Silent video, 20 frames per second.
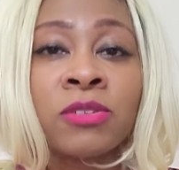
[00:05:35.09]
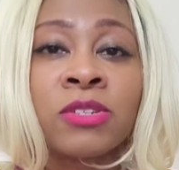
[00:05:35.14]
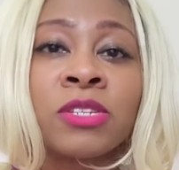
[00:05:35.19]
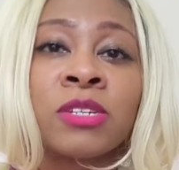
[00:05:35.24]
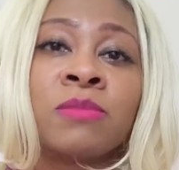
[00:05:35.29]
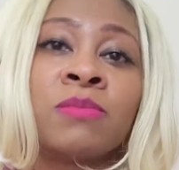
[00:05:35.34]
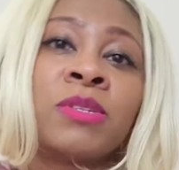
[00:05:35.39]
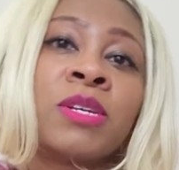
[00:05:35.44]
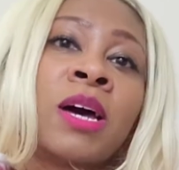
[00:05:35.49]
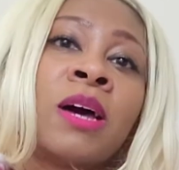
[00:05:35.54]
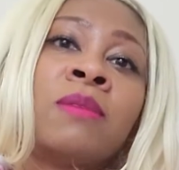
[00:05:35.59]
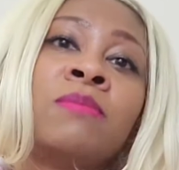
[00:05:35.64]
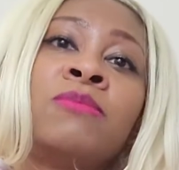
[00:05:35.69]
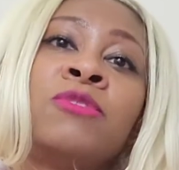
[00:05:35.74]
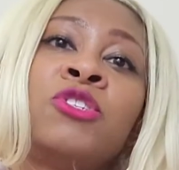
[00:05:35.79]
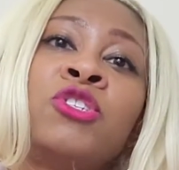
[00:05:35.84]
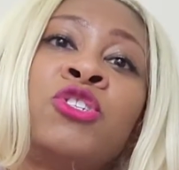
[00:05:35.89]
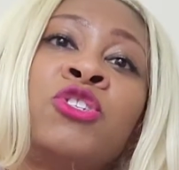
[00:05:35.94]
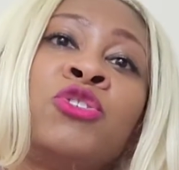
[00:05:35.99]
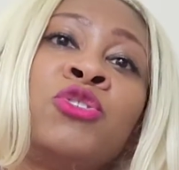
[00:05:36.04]

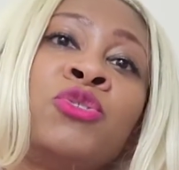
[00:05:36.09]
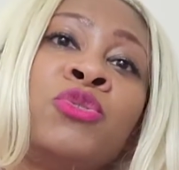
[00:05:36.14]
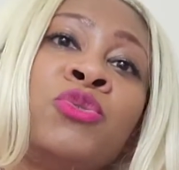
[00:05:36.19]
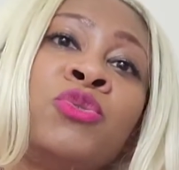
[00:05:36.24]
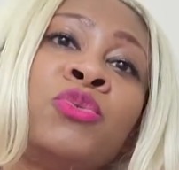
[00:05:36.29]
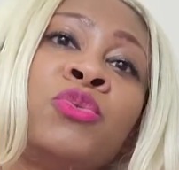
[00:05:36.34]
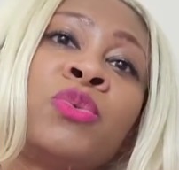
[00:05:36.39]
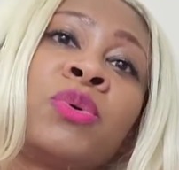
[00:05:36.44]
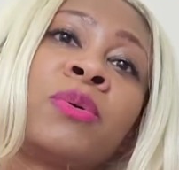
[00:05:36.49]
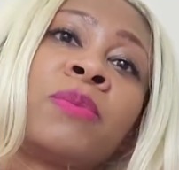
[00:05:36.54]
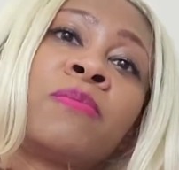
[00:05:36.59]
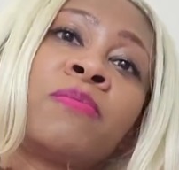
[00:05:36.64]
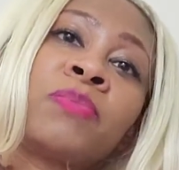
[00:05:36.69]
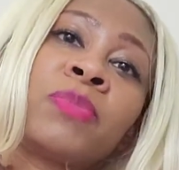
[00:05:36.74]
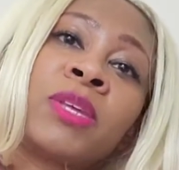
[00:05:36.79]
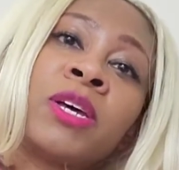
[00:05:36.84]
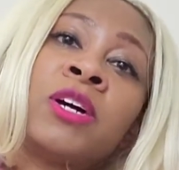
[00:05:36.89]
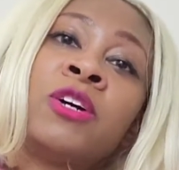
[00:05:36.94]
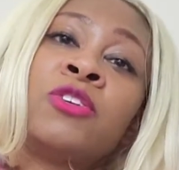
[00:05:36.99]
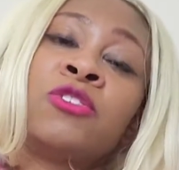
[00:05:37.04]
Sometimes you
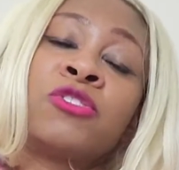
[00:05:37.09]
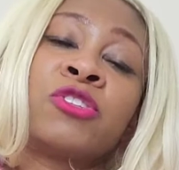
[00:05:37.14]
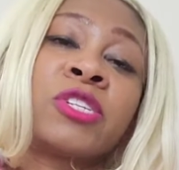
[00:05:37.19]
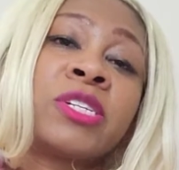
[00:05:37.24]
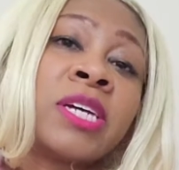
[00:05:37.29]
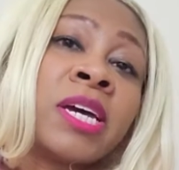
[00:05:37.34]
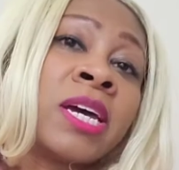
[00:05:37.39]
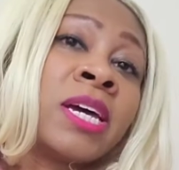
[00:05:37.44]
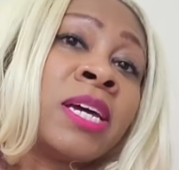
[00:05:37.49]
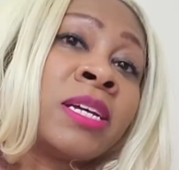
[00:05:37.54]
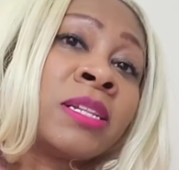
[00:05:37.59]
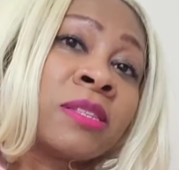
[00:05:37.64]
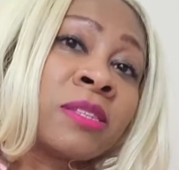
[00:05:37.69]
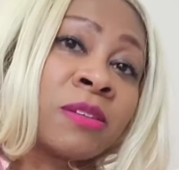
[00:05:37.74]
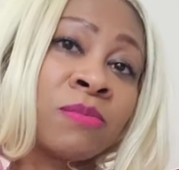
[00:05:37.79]
understand,